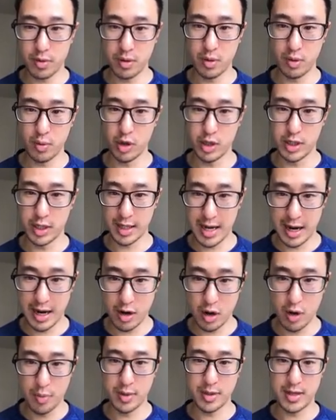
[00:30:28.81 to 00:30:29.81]
which again
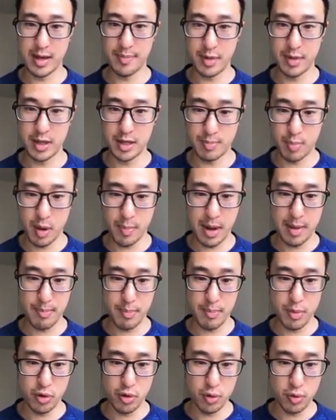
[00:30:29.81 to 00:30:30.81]
opens up this pop-up
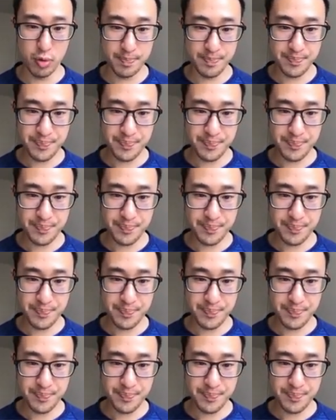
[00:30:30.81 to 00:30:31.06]
modal.